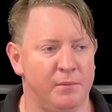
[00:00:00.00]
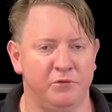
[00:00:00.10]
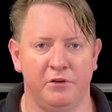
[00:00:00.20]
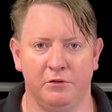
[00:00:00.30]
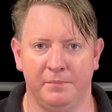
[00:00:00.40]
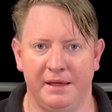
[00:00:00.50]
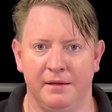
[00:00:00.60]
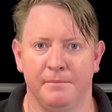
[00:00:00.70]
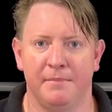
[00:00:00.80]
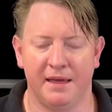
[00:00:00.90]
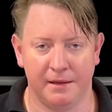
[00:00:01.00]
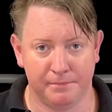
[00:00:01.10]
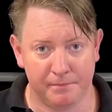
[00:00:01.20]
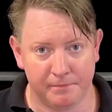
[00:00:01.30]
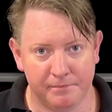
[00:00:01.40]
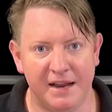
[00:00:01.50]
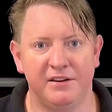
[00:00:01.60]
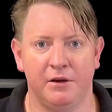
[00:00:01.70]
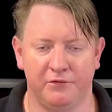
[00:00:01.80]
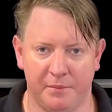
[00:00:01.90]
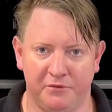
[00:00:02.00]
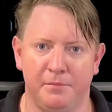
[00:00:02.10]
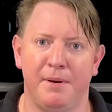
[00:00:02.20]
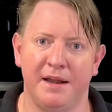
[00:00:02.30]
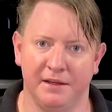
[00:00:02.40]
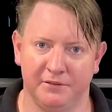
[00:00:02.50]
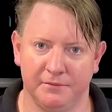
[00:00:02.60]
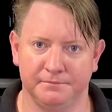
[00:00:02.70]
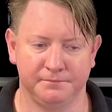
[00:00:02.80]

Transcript: sure you'll be making plenty of trips to Bunnings.